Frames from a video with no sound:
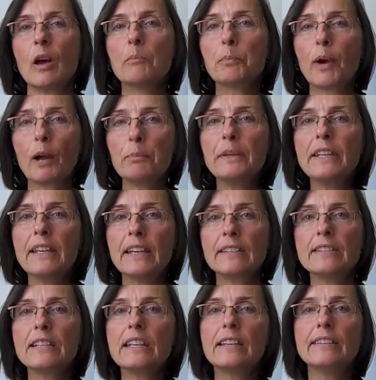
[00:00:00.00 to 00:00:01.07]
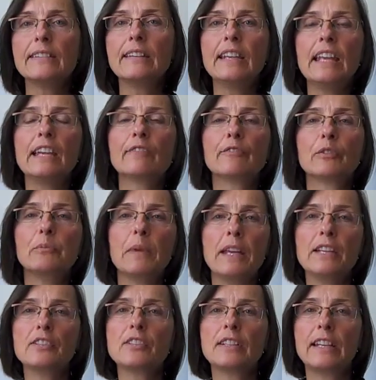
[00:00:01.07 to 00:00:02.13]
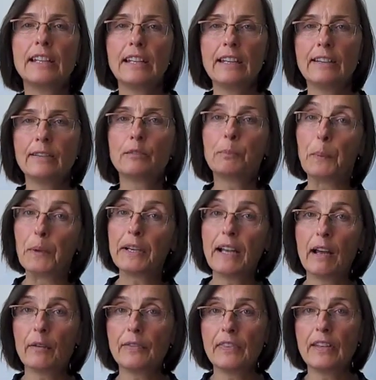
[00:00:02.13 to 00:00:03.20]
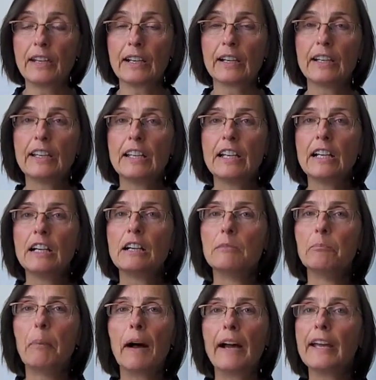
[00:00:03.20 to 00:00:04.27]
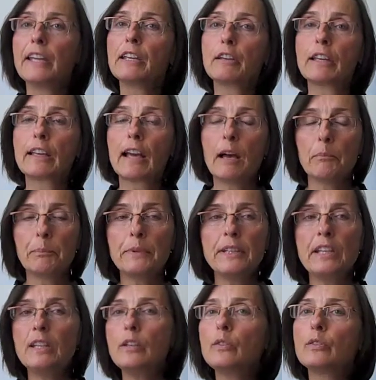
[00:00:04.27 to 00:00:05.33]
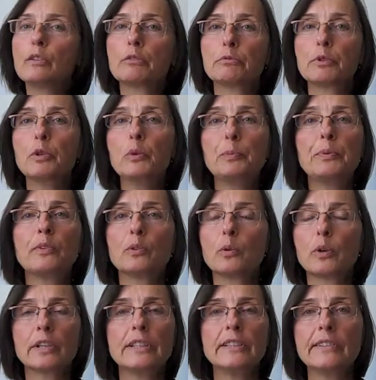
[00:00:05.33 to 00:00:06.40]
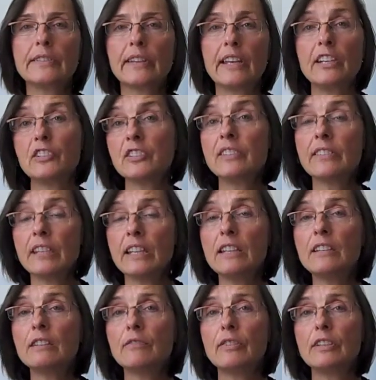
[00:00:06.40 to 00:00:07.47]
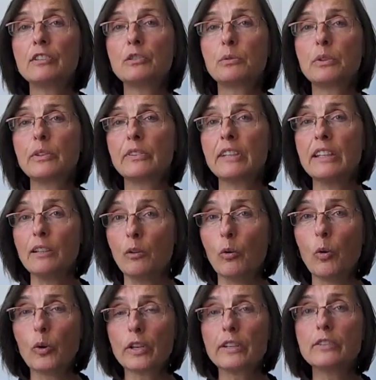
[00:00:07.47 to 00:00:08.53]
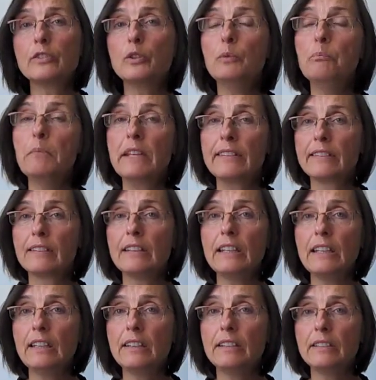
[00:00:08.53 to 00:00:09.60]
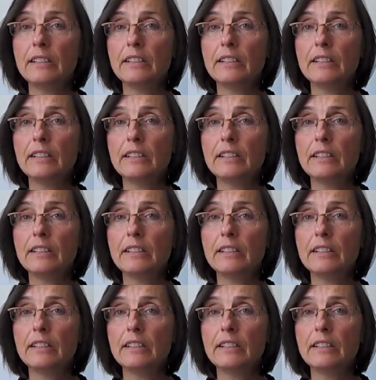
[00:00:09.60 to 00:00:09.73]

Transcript: Propaganda is the information that is put out there by companies, groups, organizations, individuals in order to mislead